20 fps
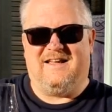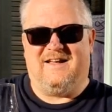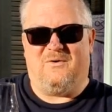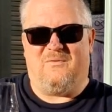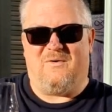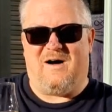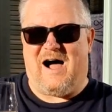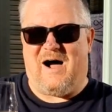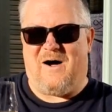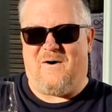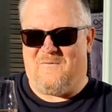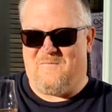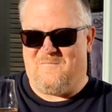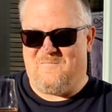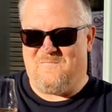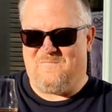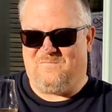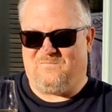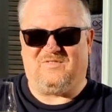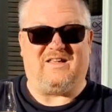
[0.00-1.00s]
Wow.
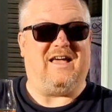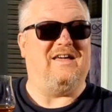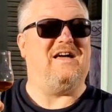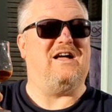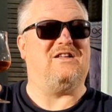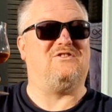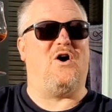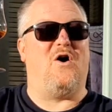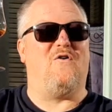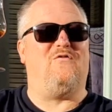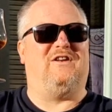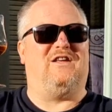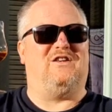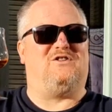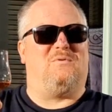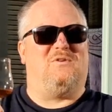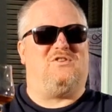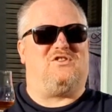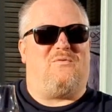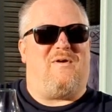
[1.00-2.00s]
That's all for this
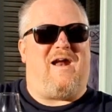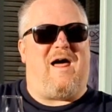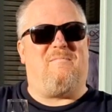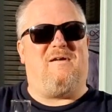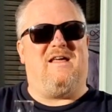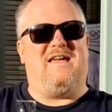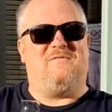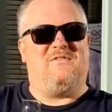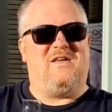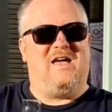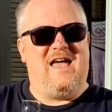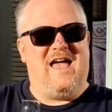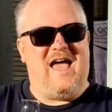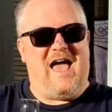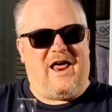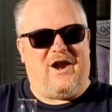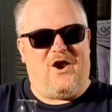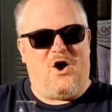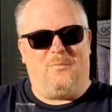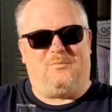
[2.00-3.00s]
Whisky Rambling.
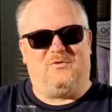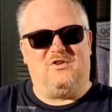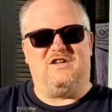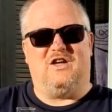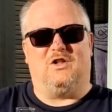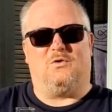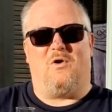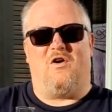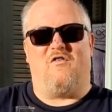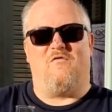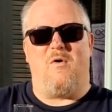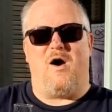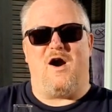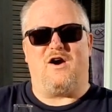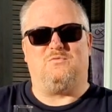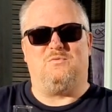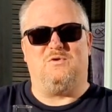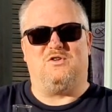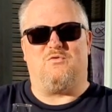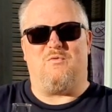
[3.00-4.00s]
And I hope to see you at one of
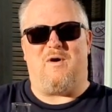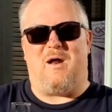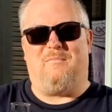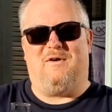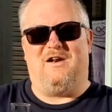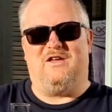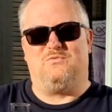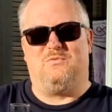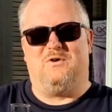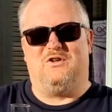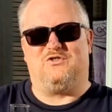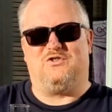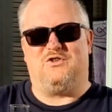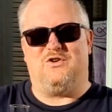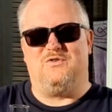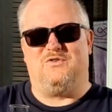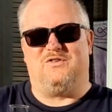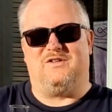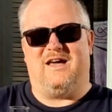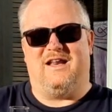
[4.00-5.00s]
Mark's Whisky Ramblings real
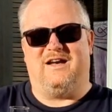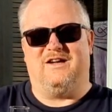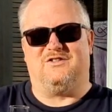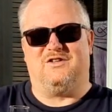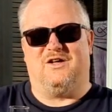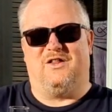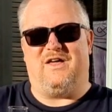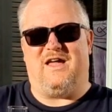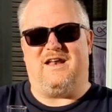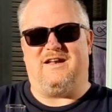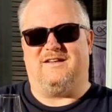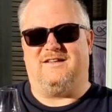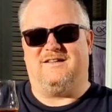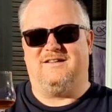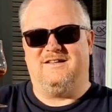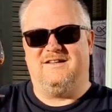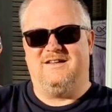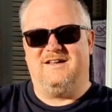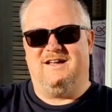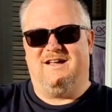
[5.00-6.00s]
soon. And until then,
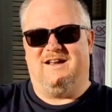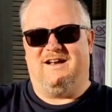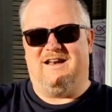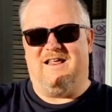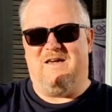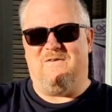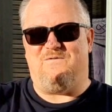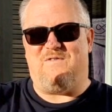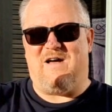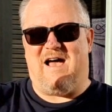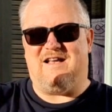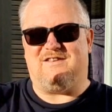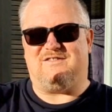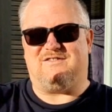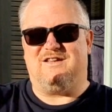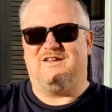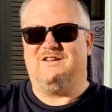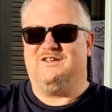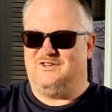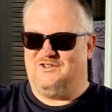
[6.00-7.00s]
live
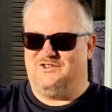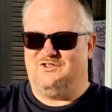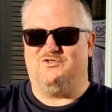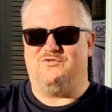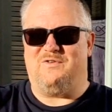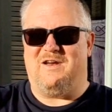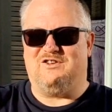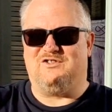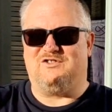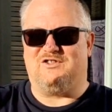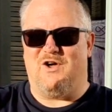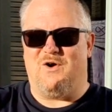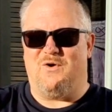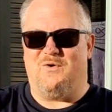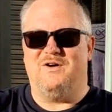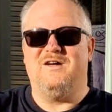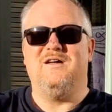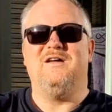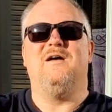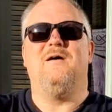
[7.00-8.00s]
fast, drink slow.
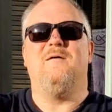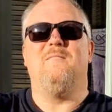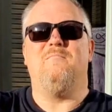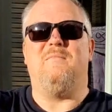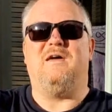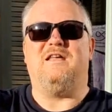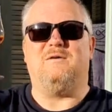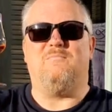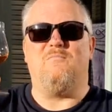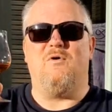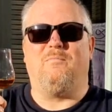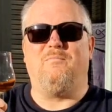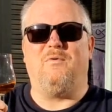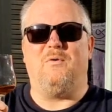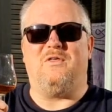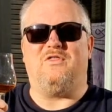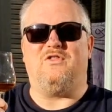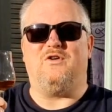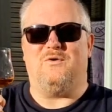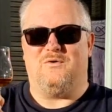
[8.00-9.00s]
May the malt be
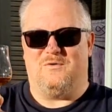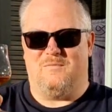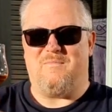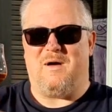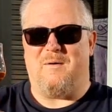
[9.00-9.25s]
with you.